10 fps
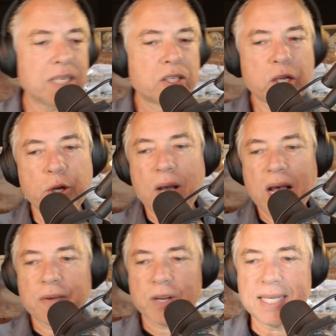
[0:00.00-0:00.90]
so
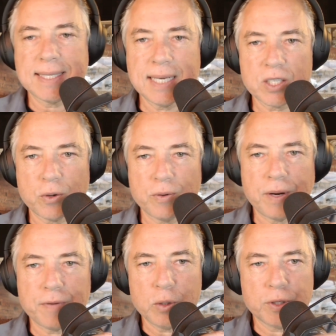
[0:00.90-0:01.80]
after the sexual
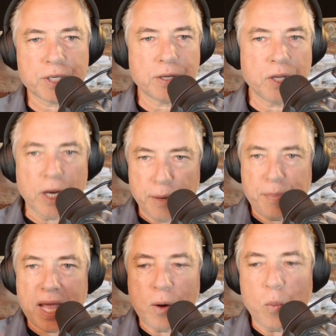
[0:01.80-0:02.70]
revolution, you know,
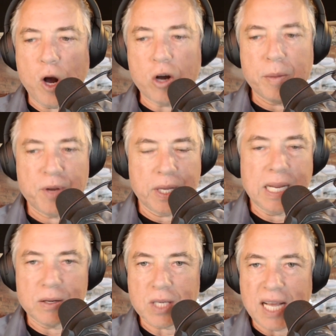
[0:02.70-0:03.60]
men welcomed it
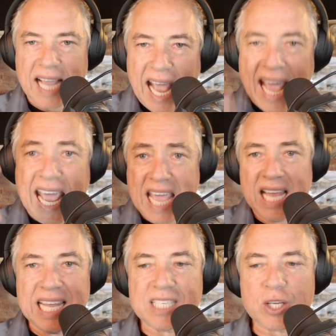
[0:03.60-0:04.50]
and it was like, hey,
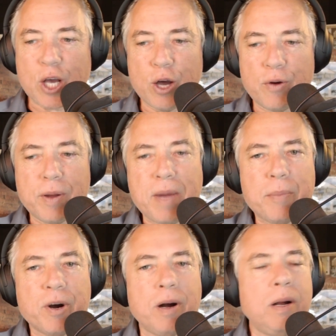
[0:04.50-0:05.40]
let's go.
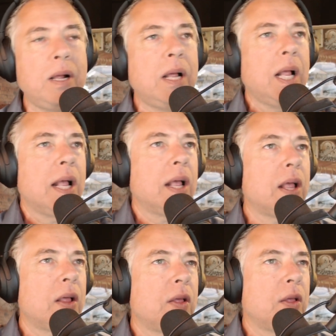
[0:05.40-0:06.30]
Remember
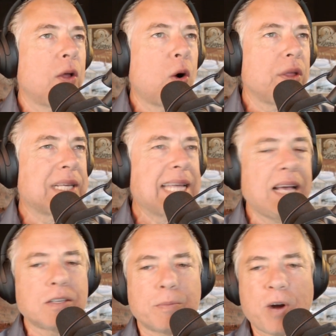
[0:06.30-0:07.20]
all the
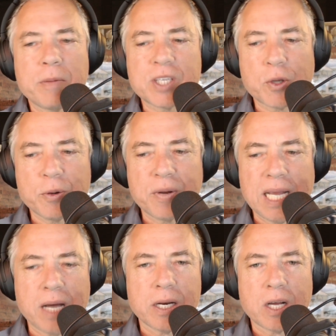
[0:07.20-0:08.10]
tales of
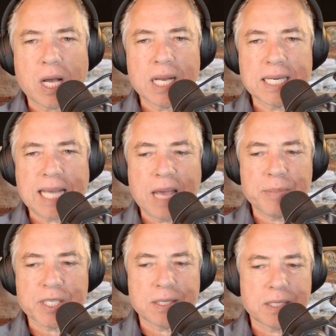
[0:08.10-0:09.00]
promiscuity on college
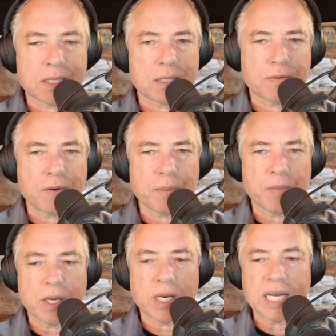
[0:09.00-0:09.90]
campuses from
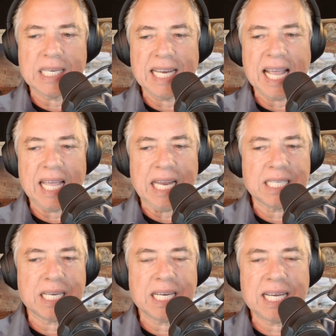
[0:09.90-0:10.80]
the
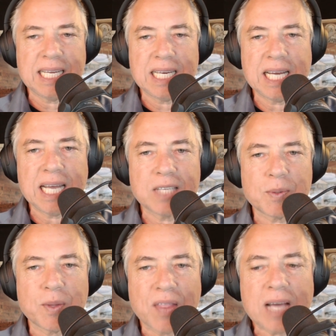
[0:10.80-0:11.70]
1980s, 1990s?
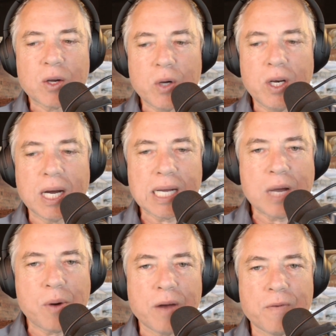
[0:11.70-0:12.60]
Well, that could not
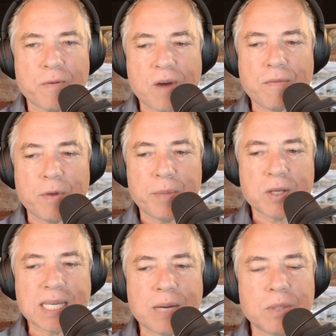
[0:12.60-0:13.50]
go on forever
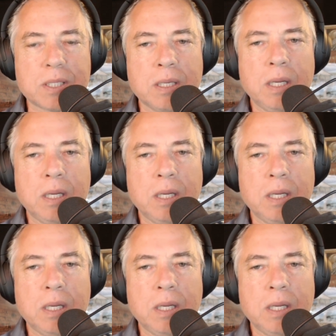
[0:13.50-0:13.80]
because that was